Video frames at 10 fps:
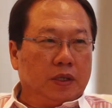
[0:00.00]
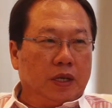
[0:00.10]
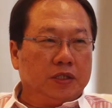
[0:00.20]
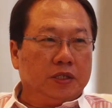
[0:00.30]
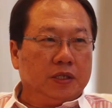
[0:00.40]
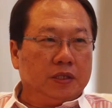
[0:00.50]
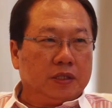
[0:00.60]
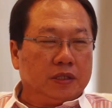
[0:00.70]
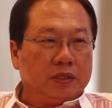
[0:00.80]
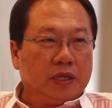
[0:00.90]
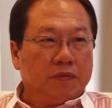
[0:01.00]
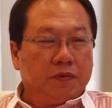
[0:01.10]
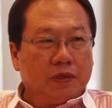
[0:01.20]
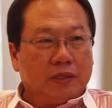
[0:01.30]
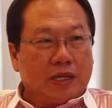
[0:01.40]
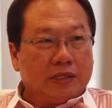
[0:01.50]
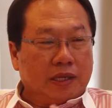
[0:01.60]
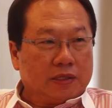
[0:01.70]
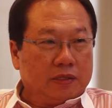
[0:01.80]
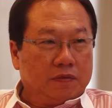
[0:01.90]
engineers has never
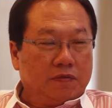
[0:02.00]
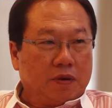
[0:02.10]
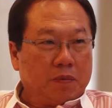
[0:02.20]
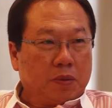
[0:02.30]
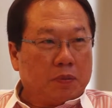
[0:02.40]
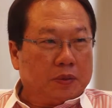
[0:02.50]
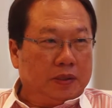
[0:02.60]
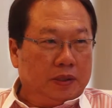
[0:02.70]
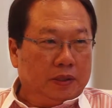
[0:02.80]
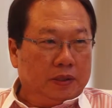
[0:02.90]
dissected from property.